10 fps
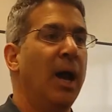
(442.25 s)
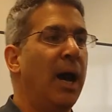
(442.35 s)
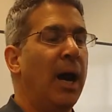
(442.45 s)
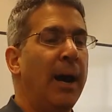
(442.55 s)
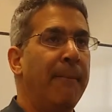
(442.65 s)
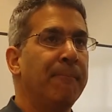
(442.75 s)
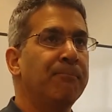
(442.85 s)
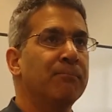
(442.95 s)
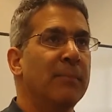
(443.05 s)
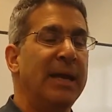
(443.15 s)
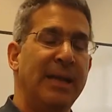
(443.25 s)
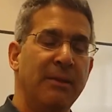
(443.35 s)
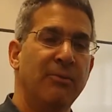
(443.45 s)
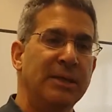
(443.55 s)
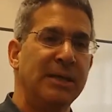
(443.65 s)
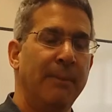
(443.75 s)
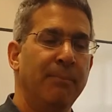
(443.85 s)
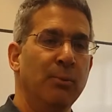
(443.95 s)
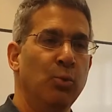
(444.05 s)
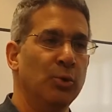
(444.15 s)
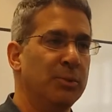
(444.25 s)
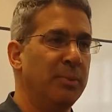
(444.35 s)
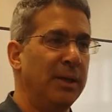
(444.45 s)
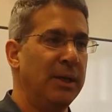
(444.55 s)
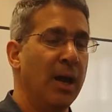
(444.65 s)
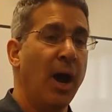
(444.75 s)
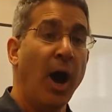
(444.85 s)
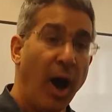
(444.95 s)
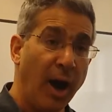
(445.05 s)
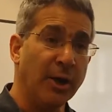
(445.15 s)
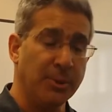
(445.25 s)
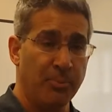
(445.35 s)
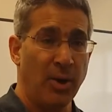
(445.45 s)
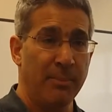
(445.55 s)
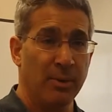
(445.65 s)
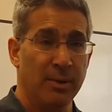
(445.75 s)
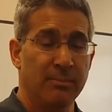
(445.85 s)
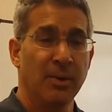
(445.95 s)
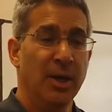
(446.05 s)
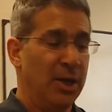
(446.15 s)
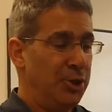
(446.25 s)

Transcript: Another example would be heart problem.